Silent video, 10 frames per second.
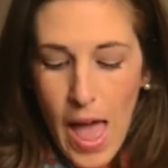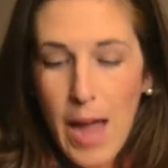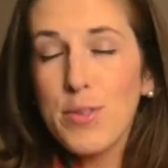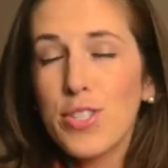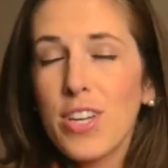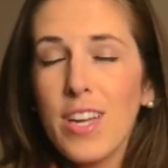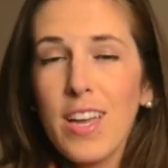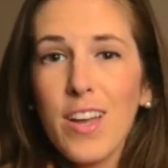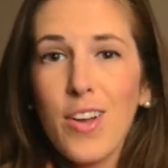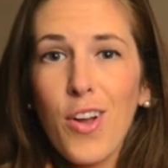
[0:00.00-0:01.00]
I'm just
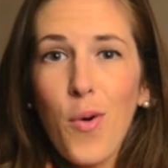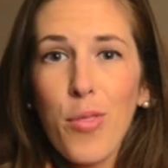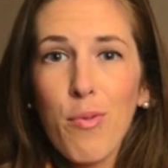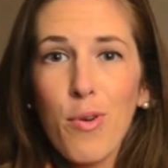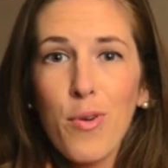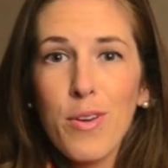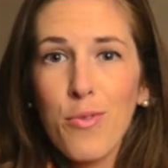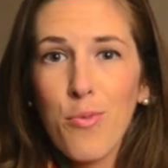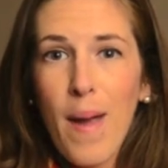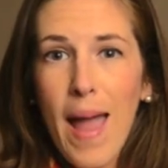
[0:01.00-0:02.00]
gonna go through and
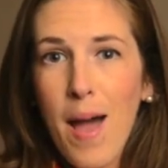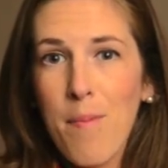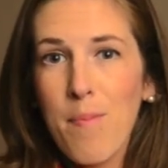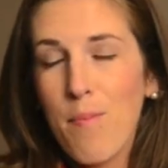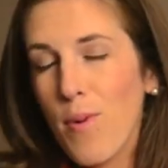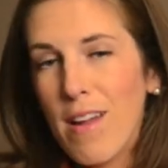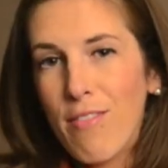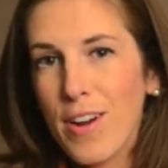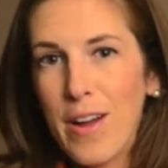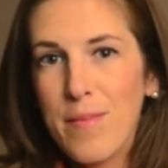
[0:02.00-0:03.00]
grab
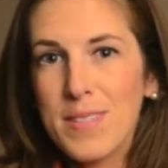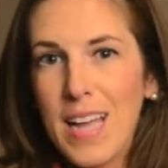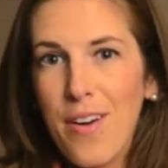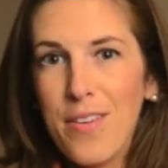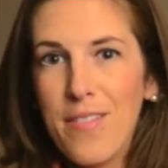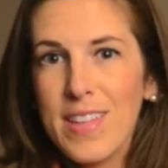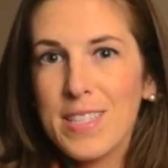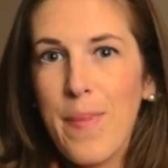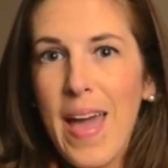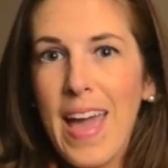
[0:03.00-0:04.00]
whatever comes out of this
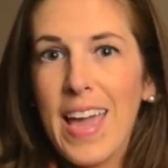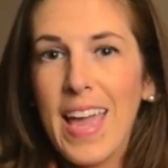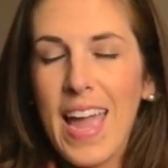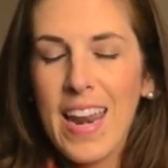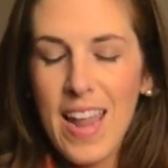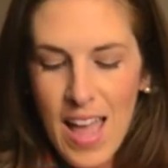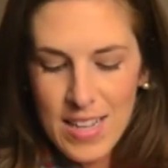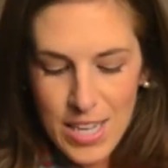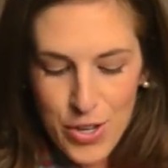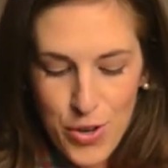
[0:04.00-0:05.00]
bag and
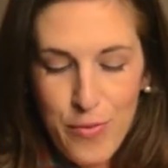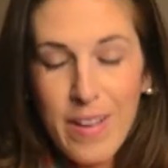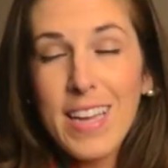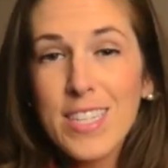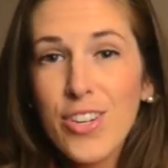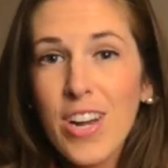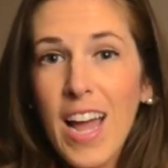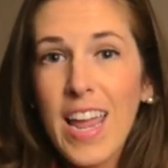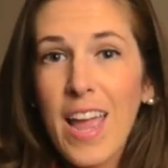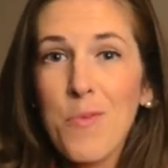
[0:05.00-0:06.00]
tell you if I liked it or
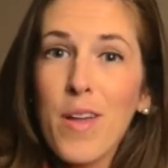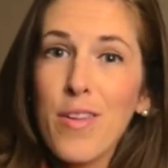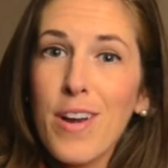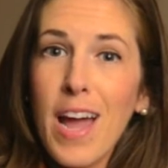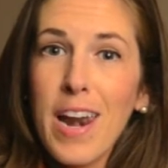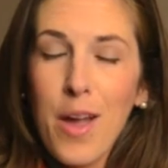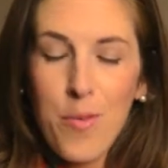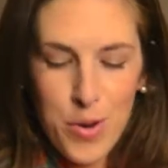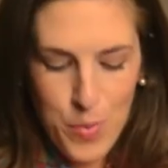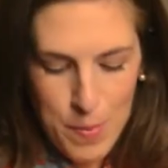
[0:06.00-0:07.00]
not and whether or not I
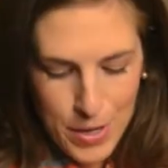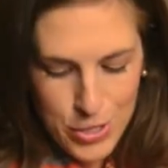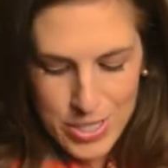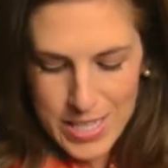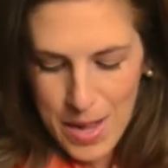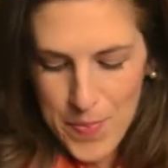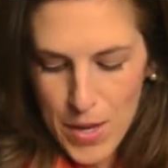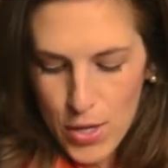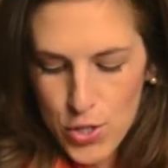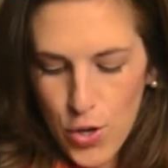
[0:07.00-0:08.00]
would repurchase it.
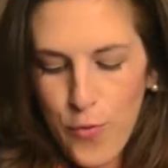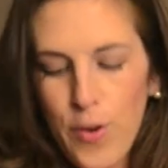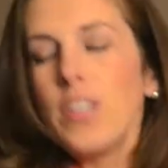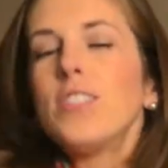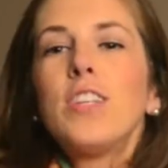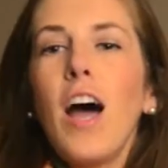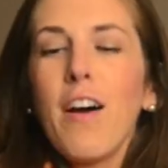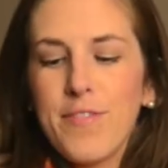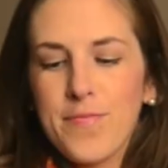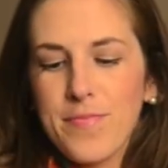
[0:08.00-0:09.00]
So first off,